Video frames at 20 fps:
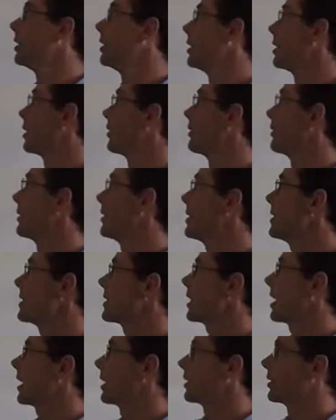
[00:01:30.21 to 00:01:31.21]
If this
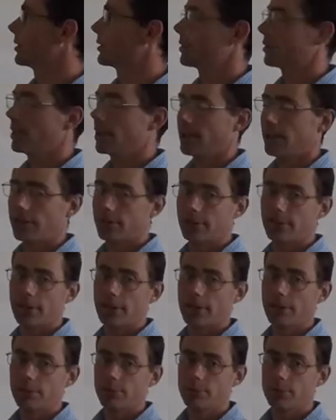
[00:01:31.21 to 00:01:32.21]
side goes down, then
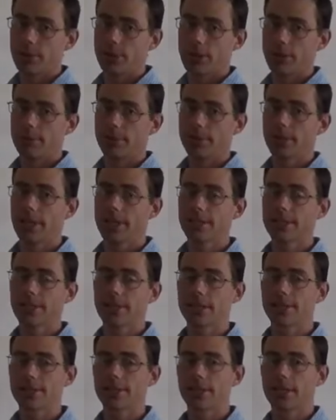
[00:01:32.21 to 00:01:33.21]
it would become a less
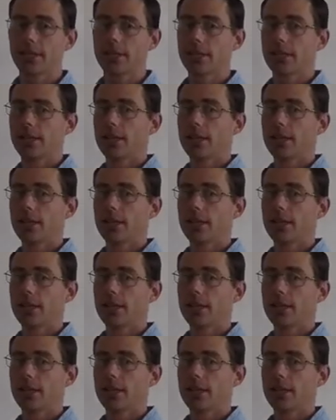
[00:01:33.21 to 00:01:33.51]
than sign.